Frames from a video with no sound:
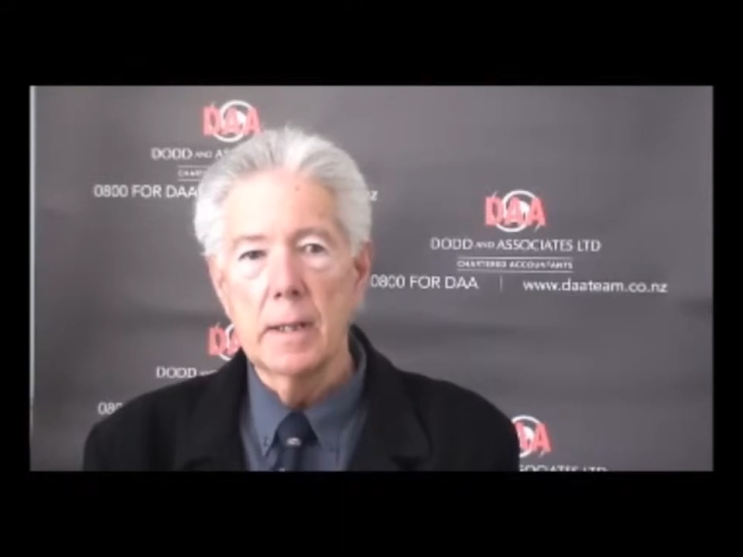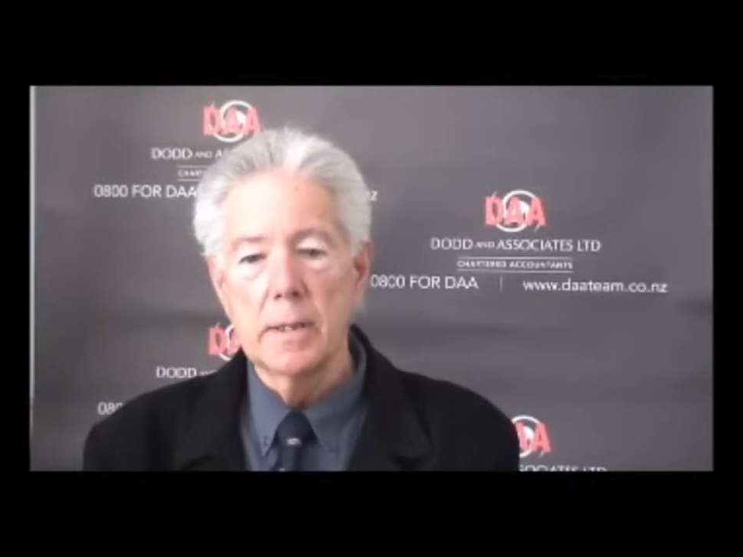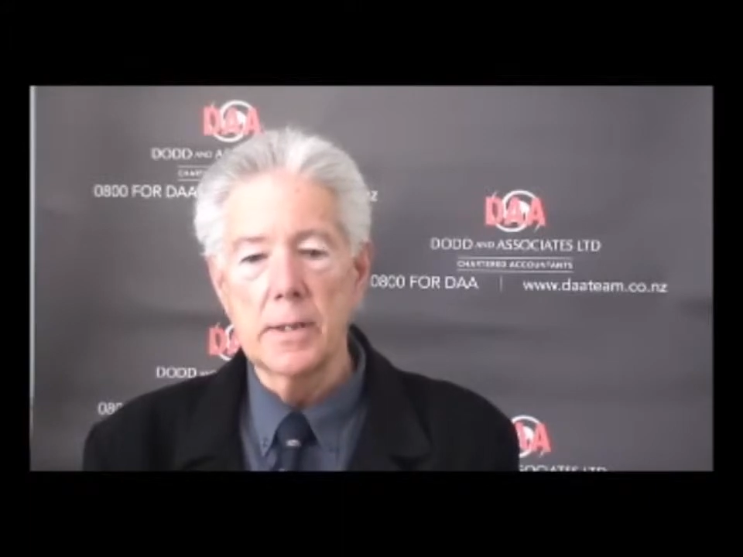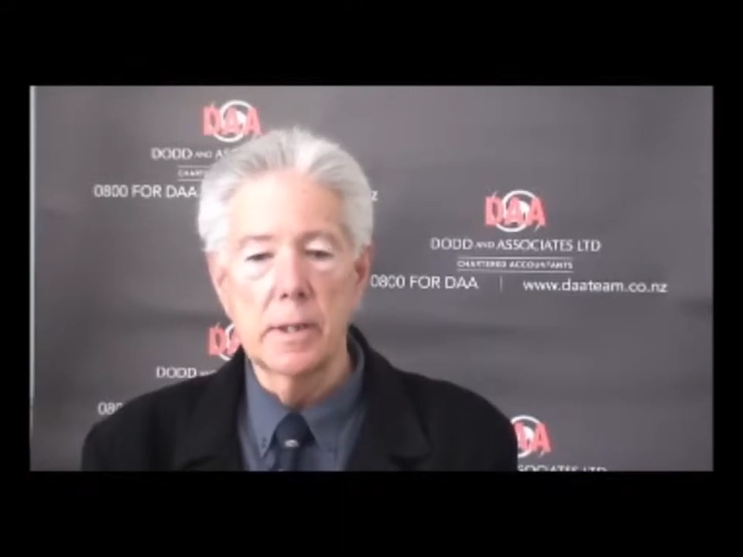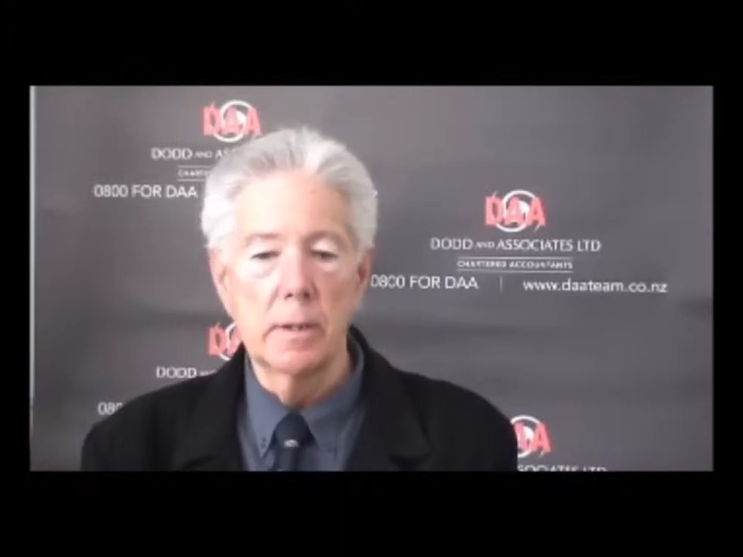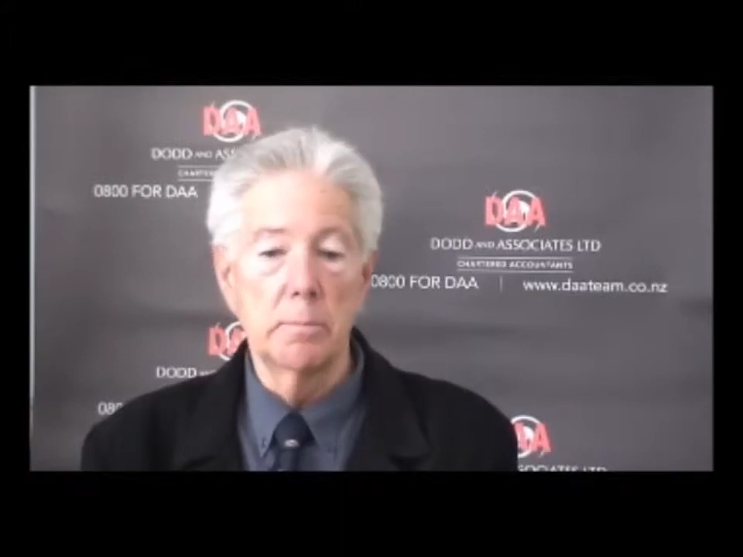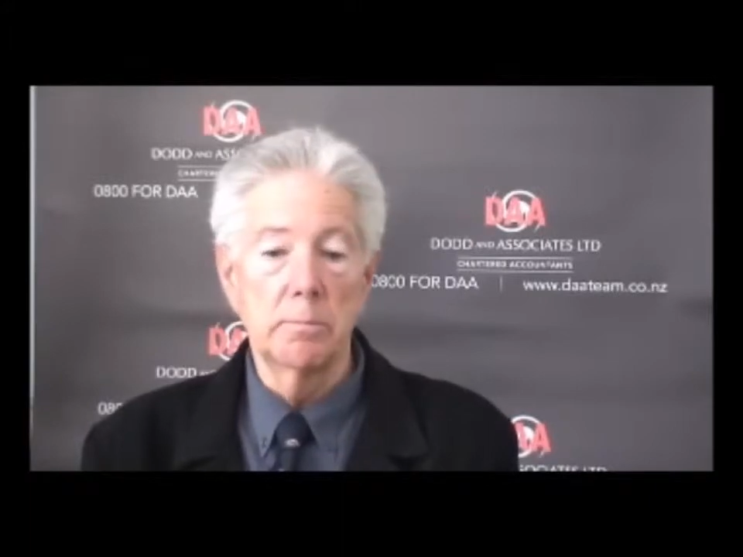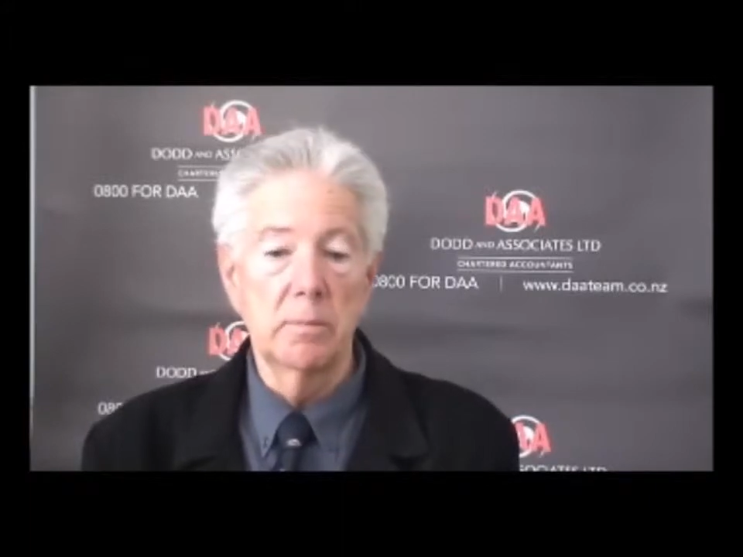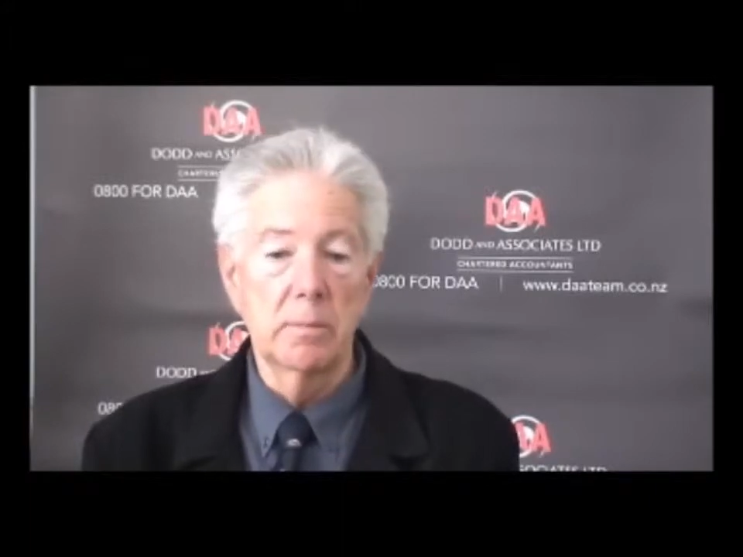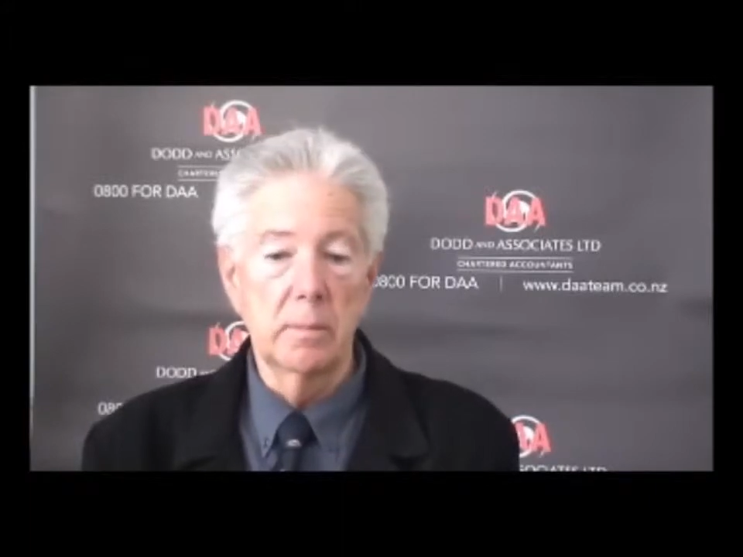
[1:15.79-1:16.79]
So
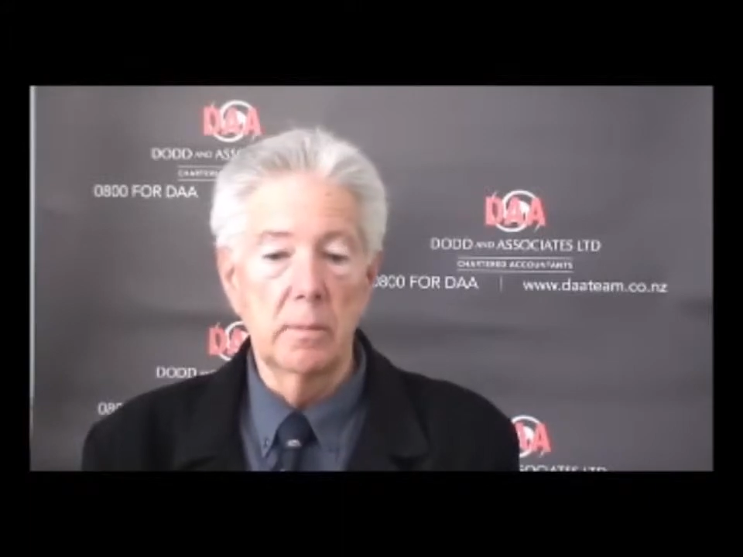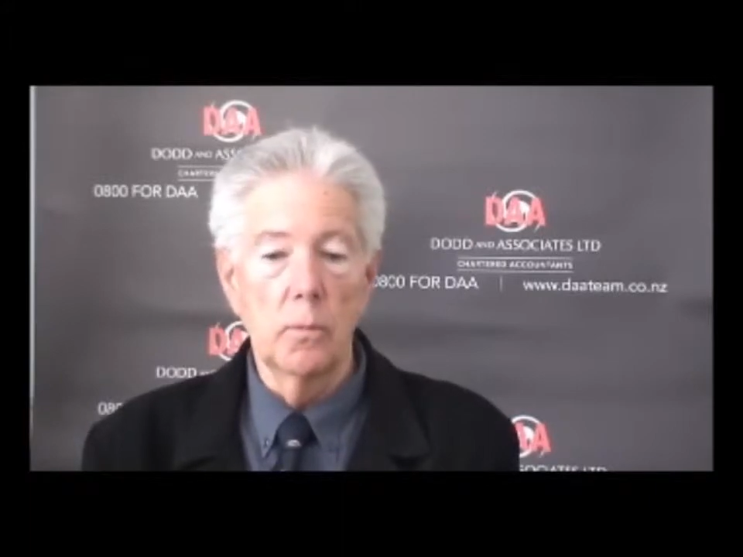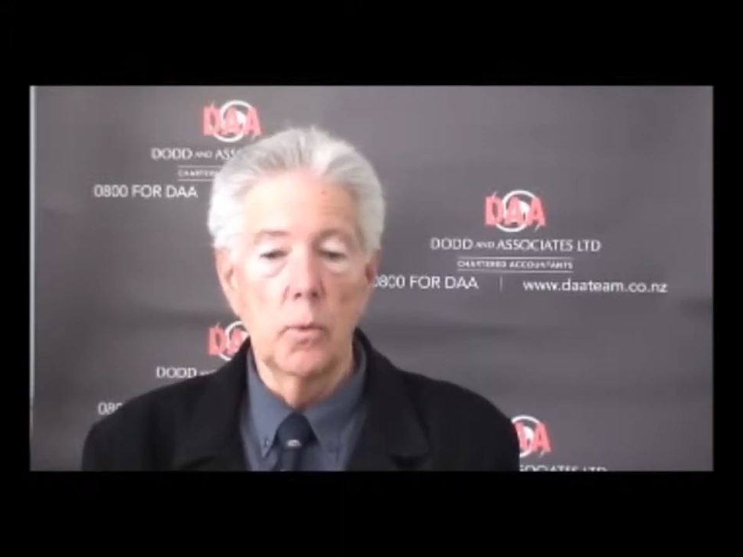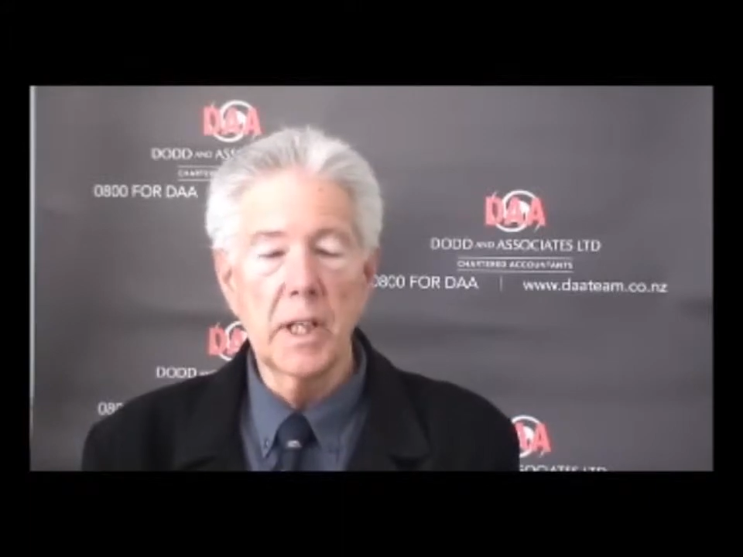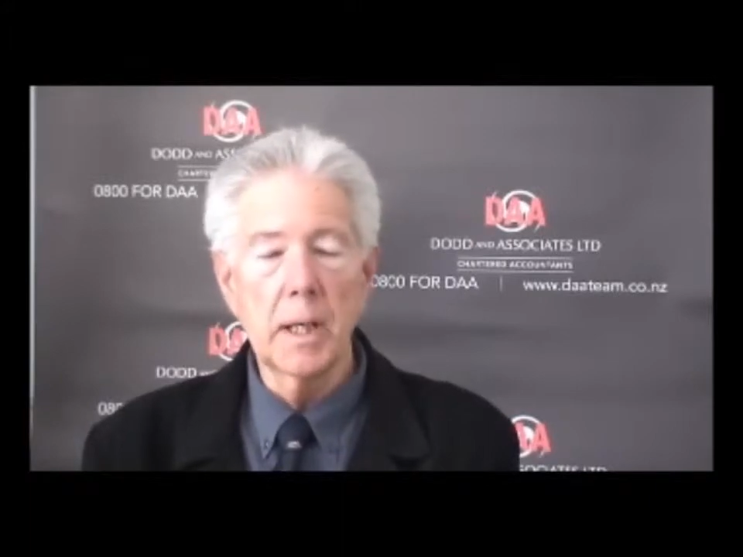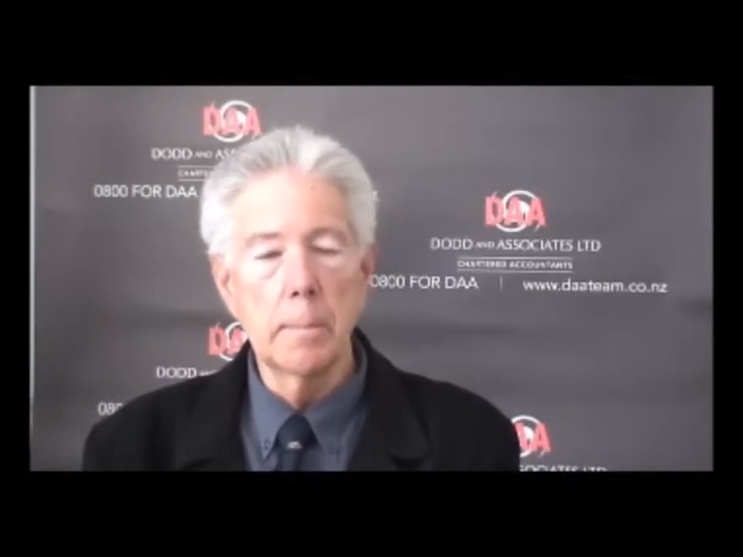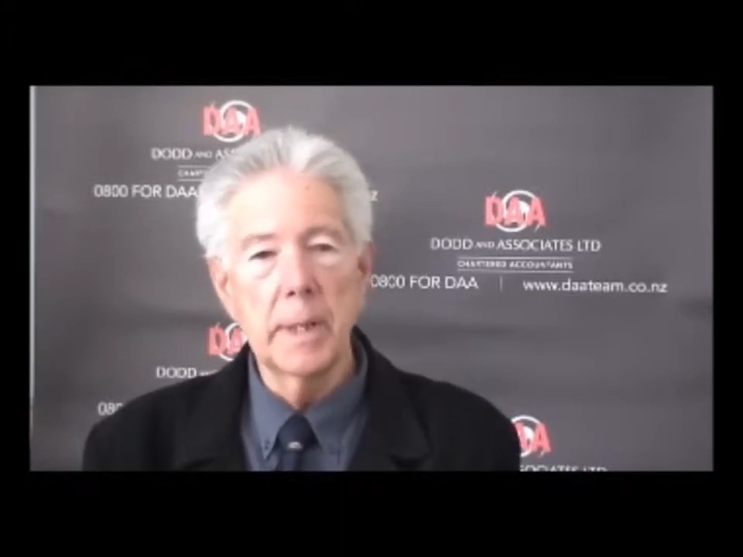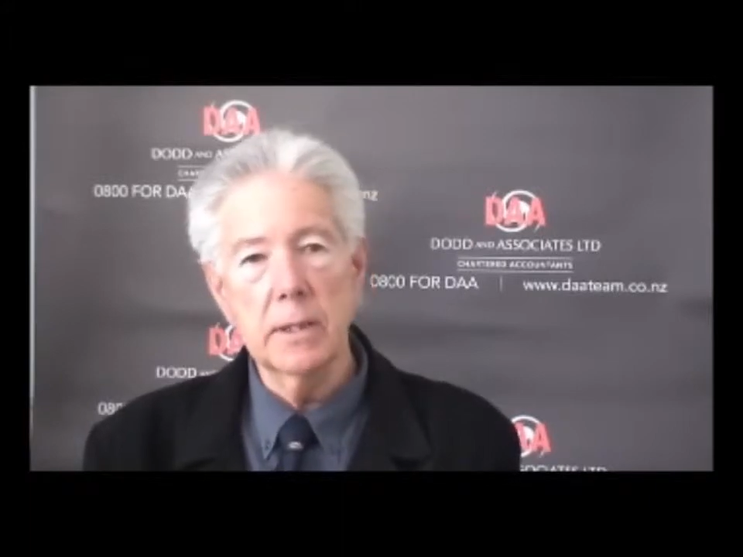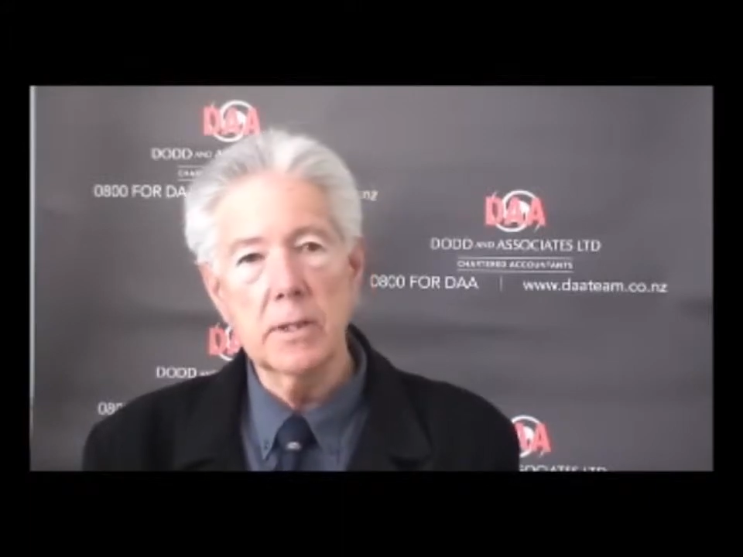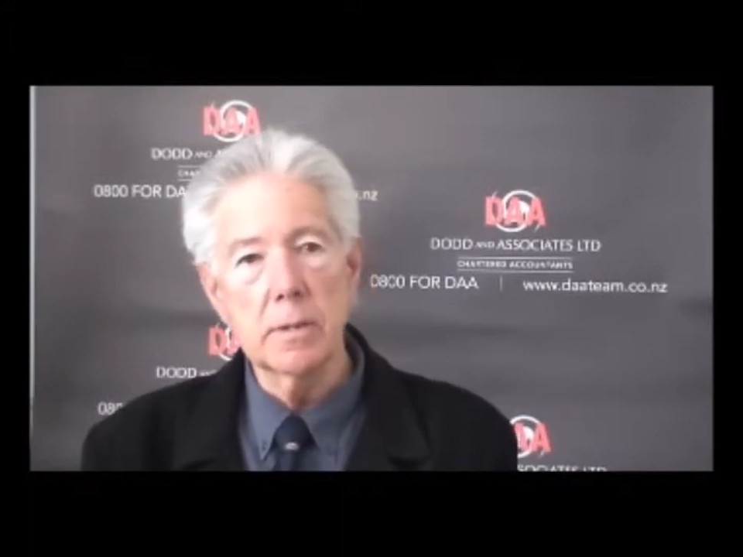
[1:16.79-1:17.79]
we come
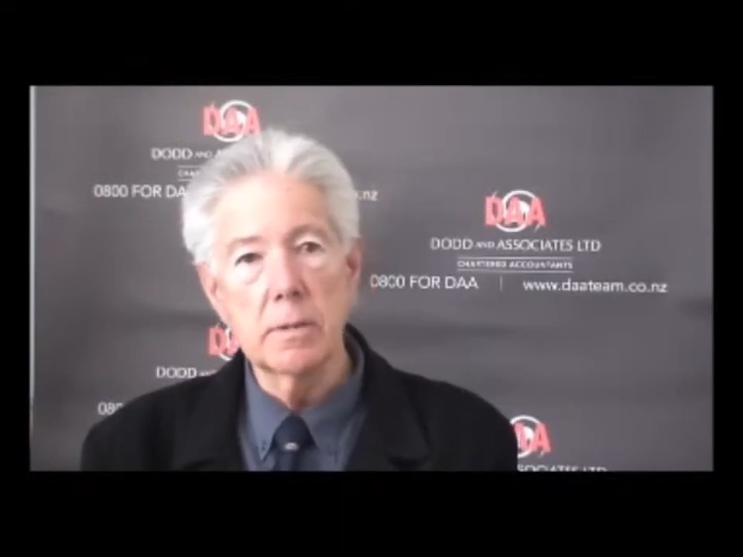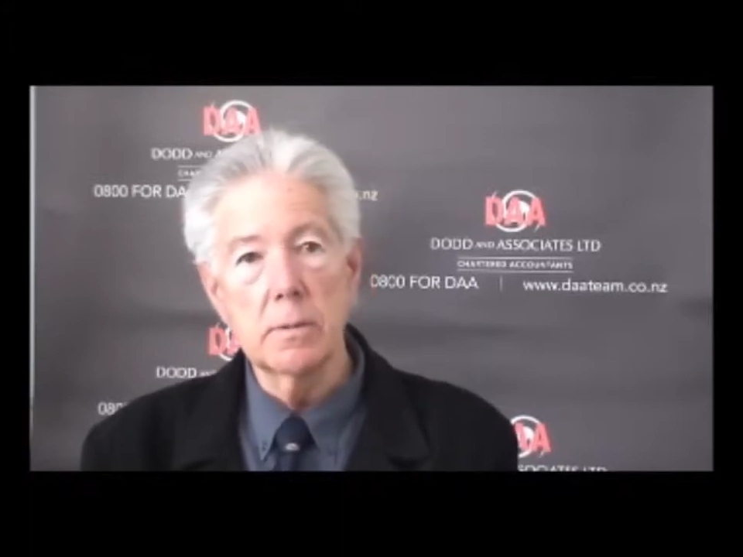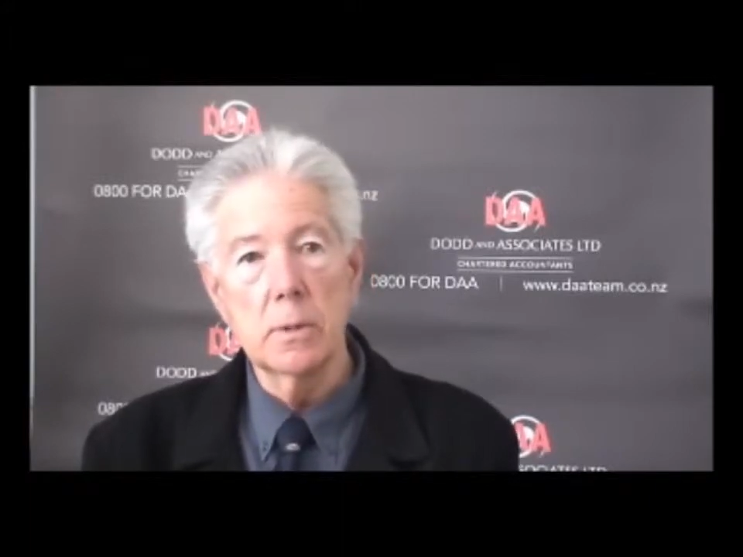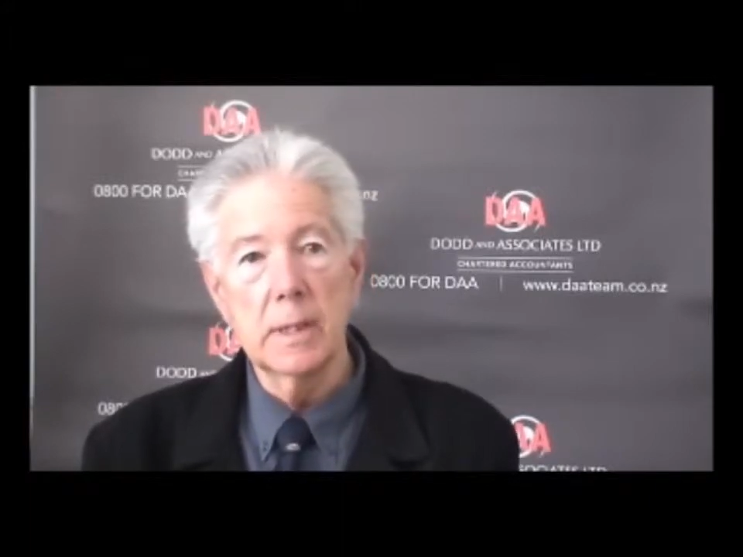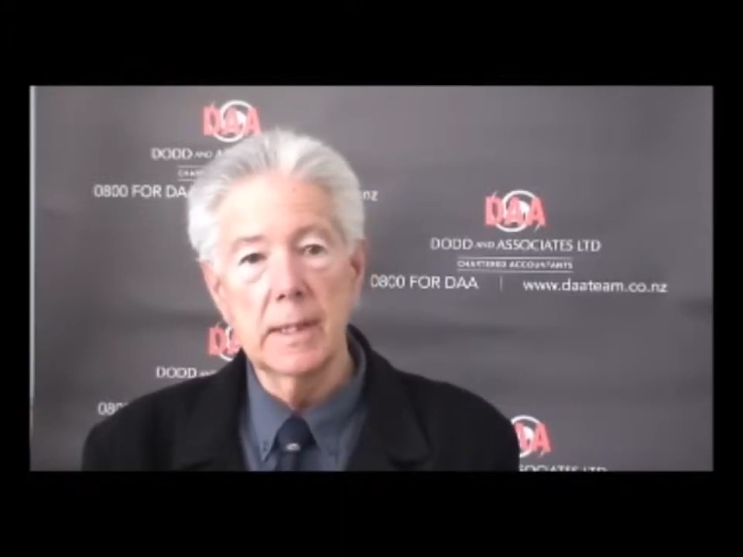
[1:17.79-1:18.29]
back to